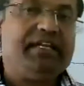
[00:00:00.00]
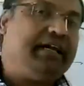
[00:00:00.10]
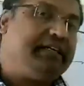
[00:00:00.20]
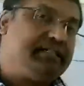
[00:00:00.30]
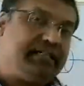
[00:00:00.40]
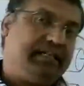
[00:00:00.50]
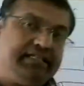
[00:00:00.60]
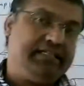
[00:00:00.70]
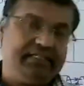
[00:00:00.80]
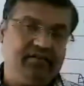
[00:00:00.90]
what is
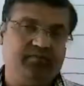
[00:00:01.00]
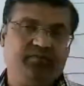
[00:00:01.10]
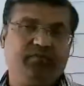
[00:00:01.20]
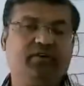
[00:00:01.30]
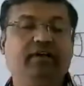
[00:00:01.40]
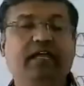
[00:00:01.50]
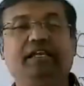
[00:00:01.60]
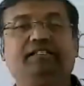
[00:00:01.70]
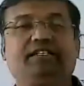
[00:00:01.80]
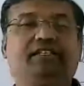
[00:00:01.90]
direct stress?
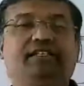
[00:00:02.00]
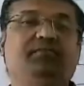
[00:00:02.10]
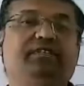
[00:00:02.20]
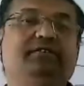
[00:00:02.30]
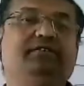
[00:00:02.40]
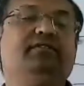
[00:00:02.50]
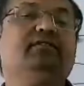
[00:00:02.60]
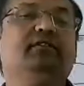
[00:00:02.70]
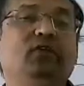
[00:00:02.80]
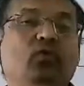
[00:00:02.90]
Direct
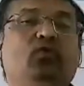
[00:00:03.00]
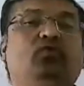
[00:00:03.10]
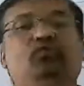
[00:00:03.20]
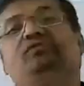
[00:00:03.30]
stress means